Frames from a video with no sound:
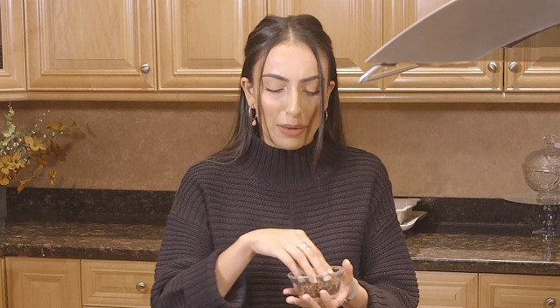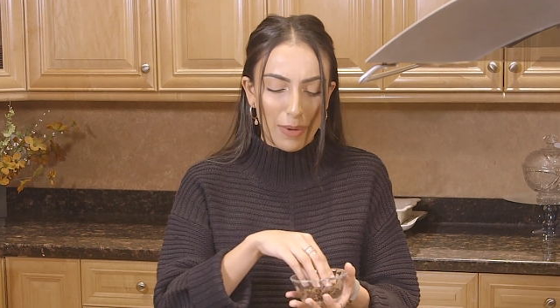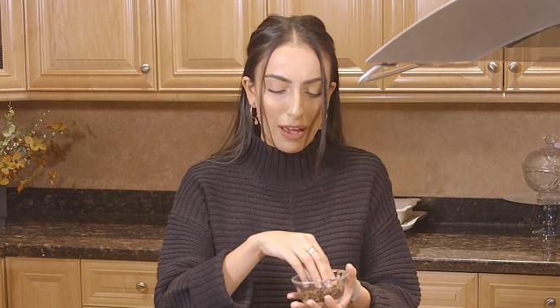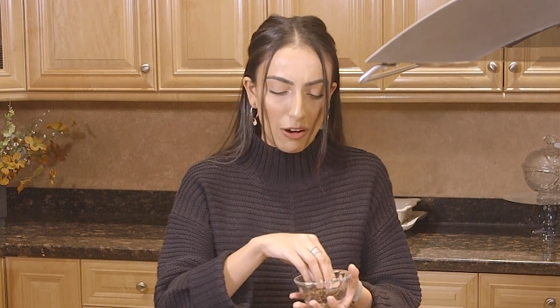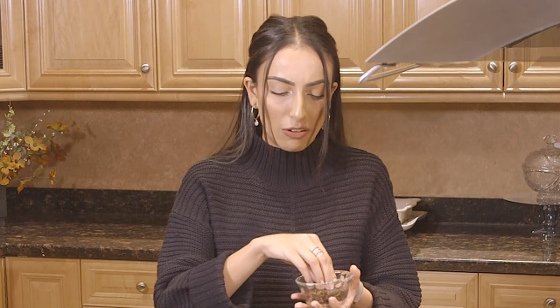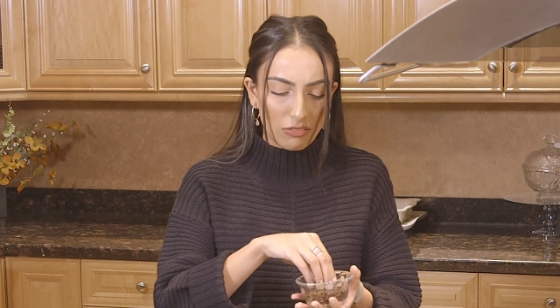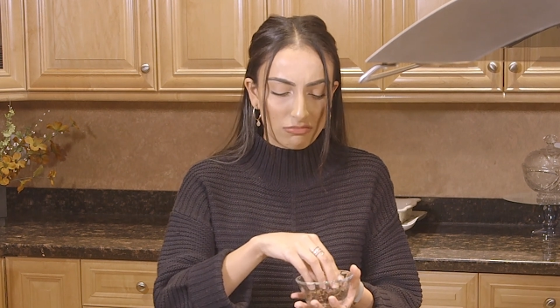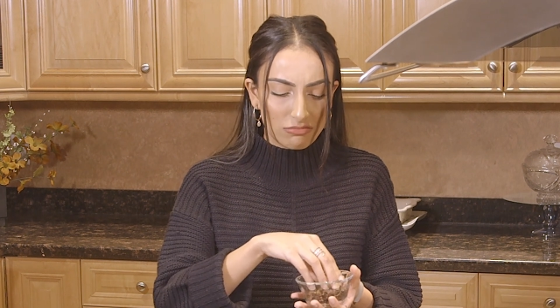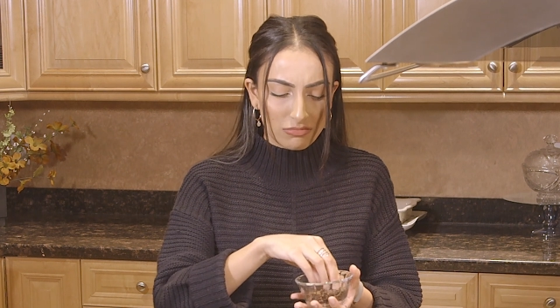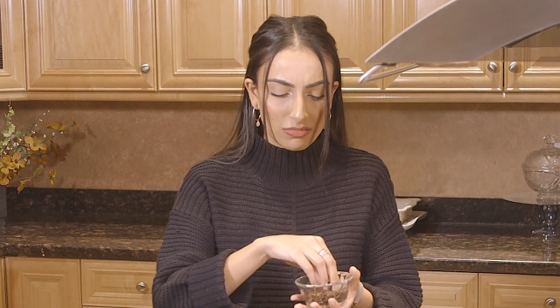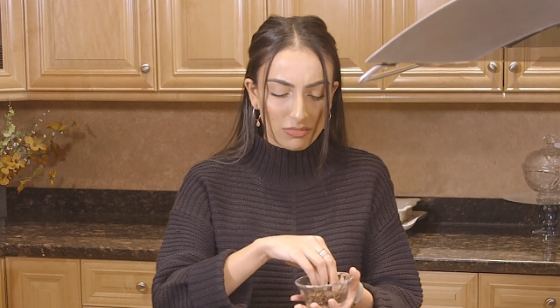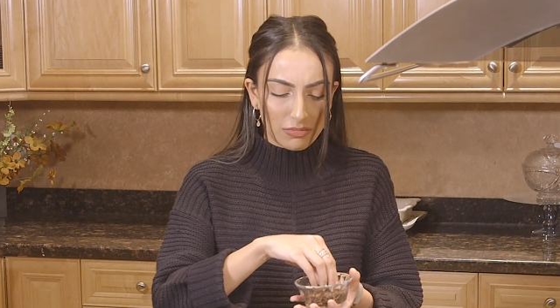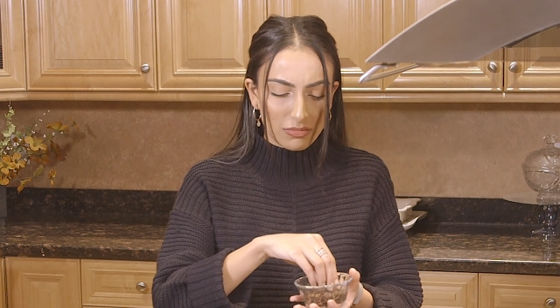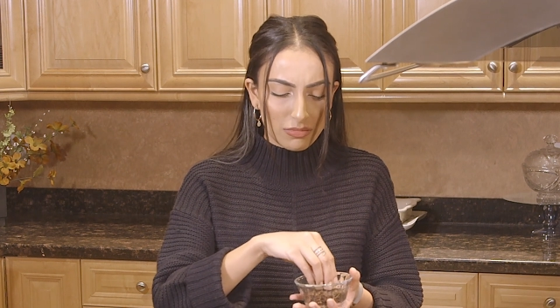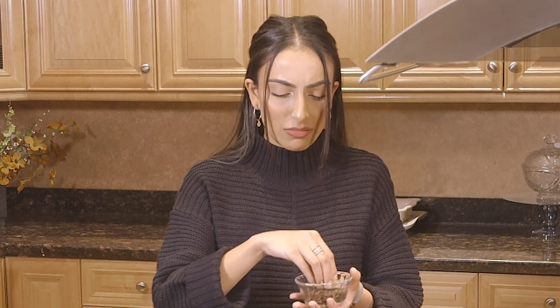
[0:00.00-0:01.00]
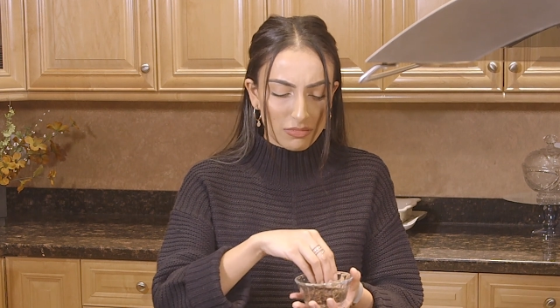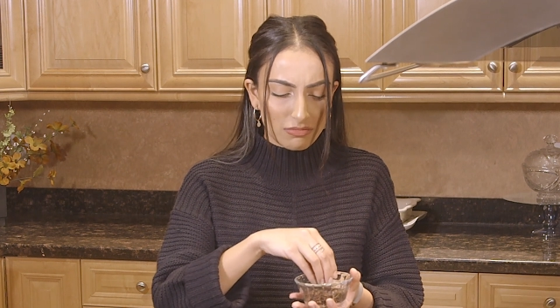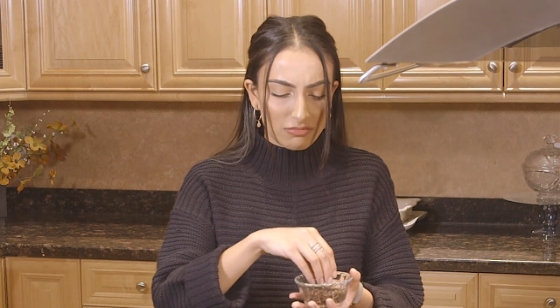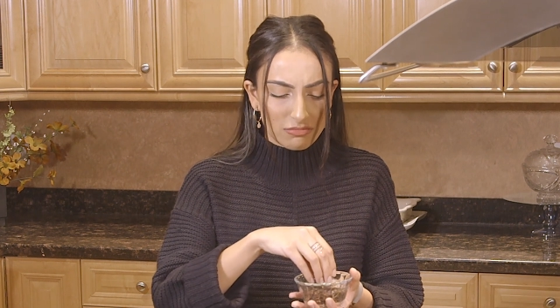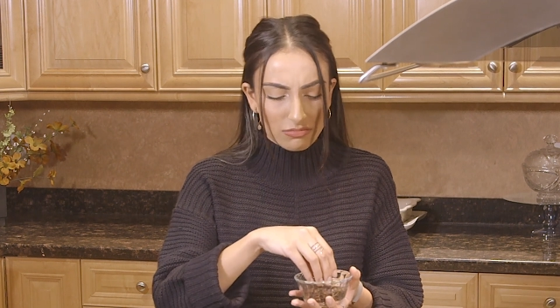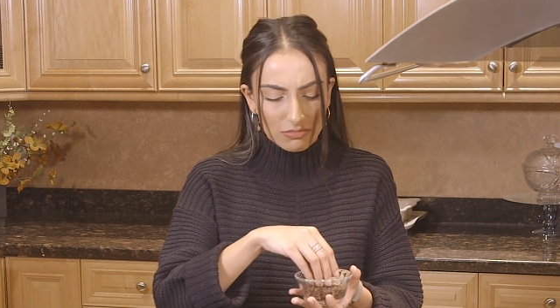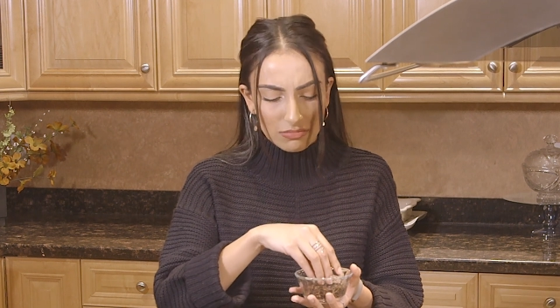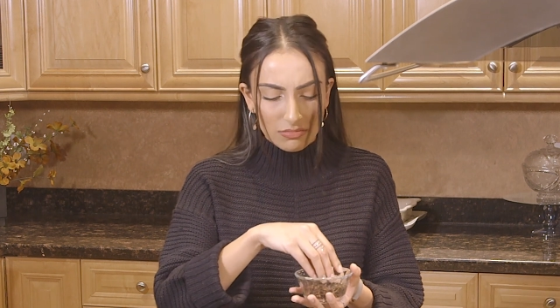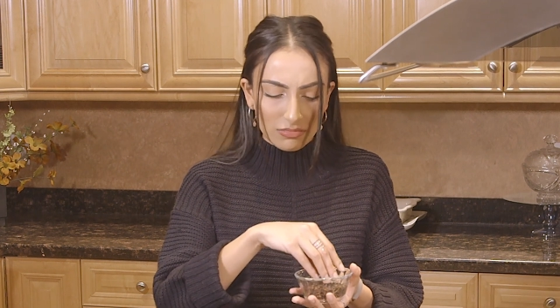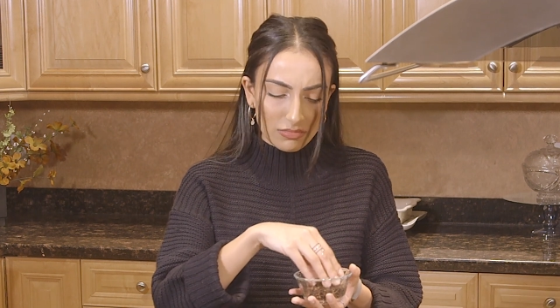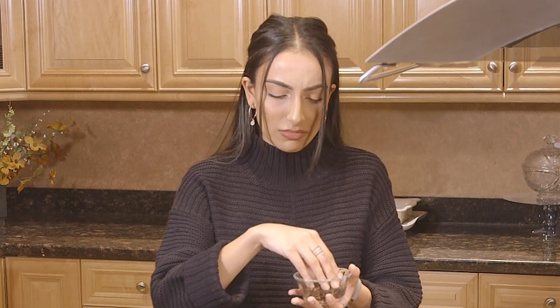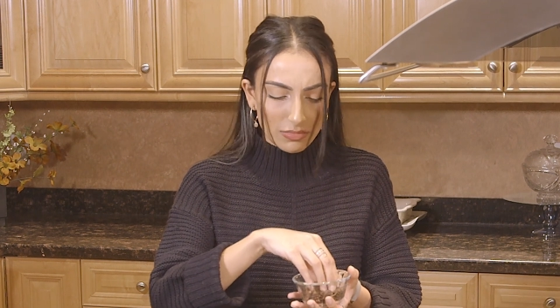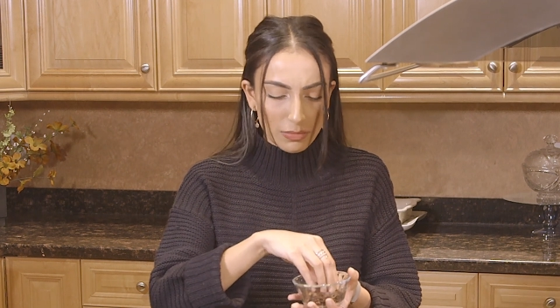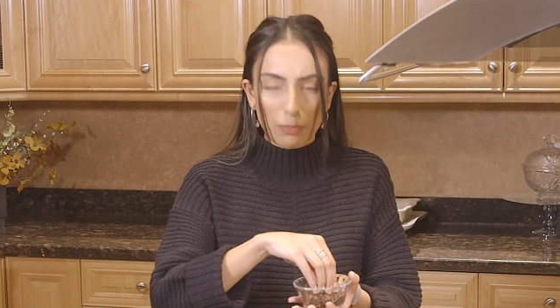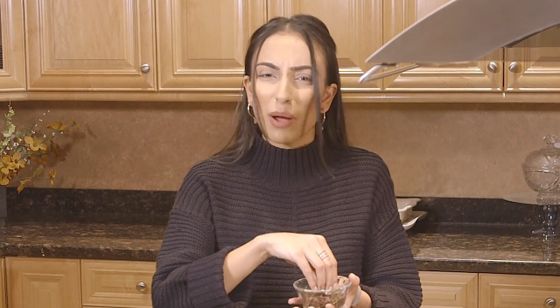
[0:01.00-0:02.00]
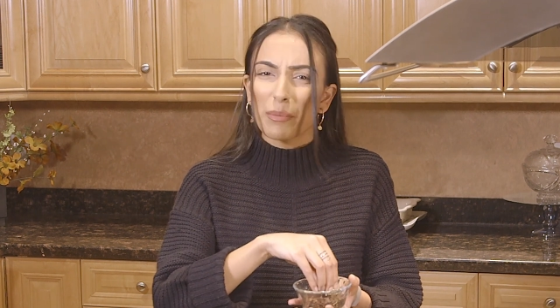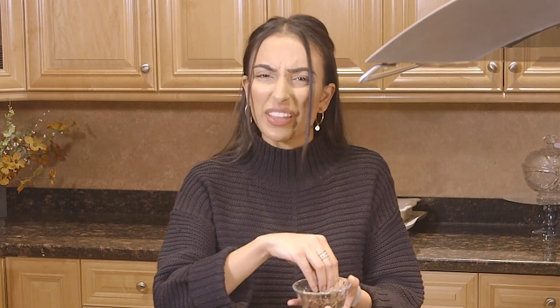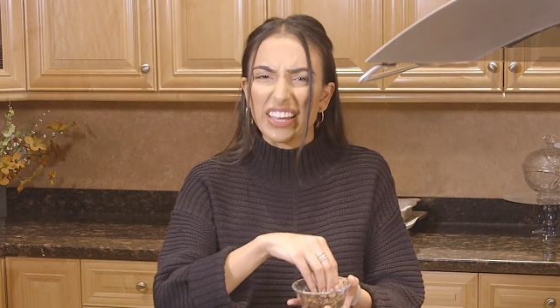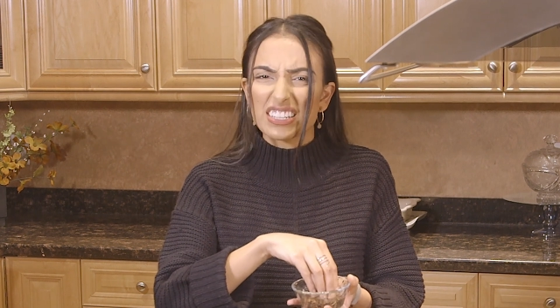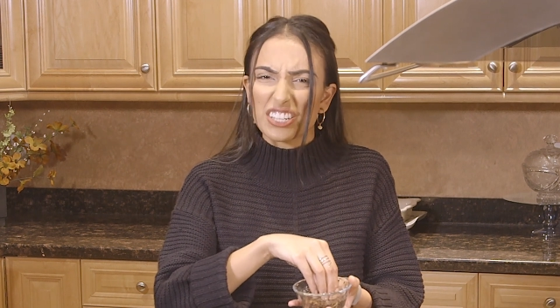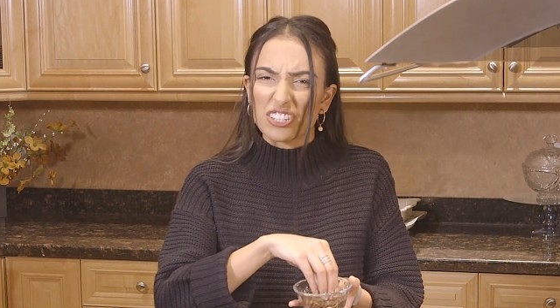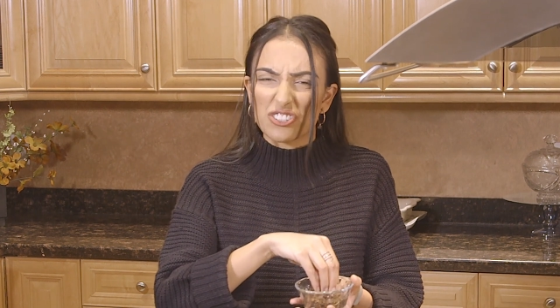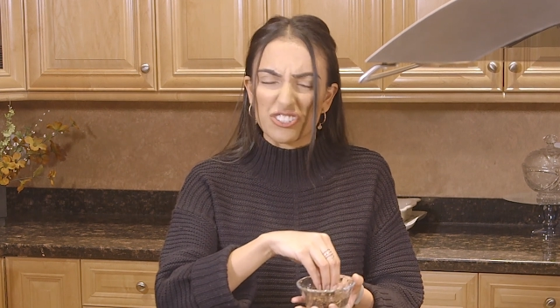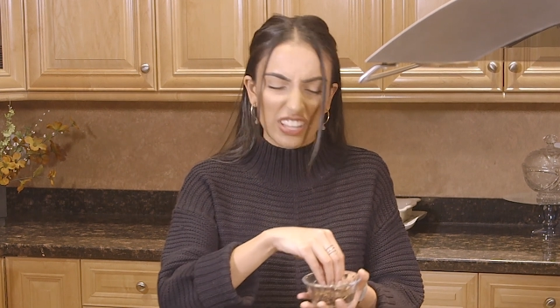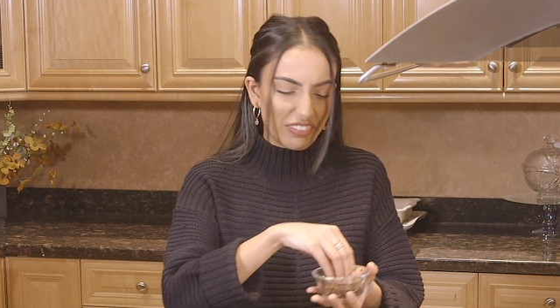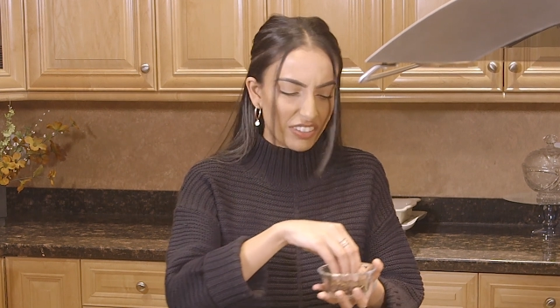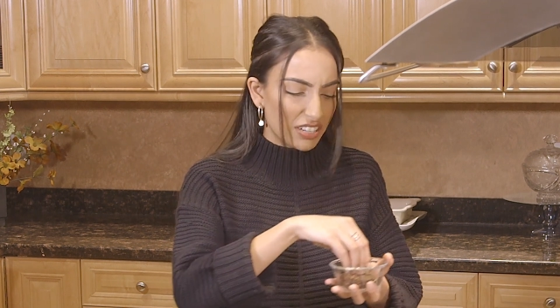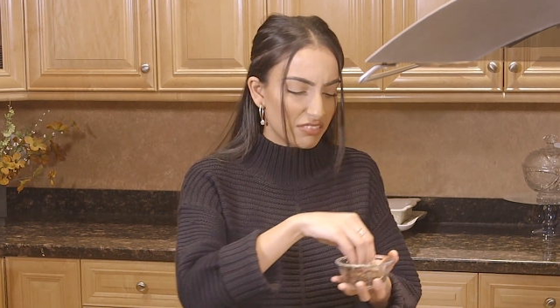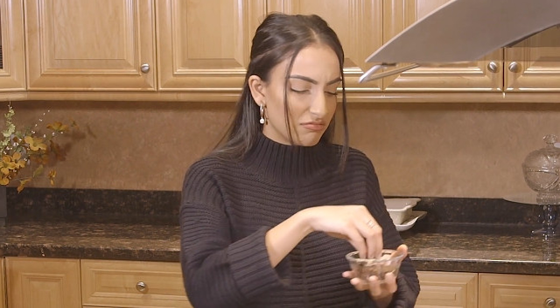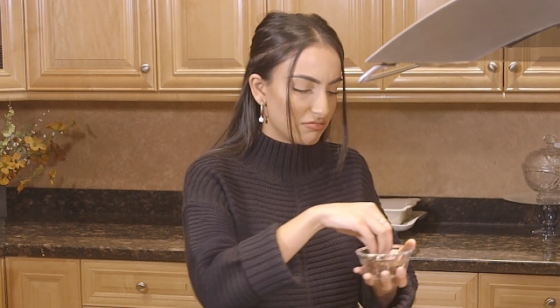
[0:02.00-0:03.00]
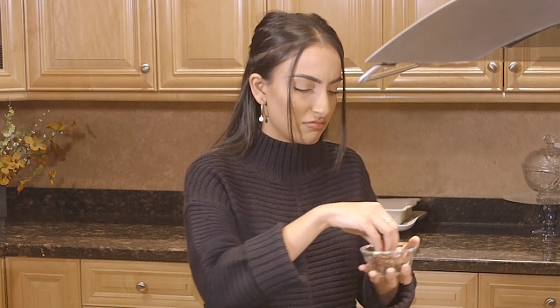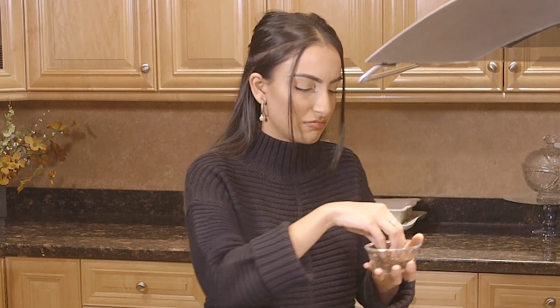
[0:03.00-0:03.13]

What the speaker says: about, probably like 6 or 7.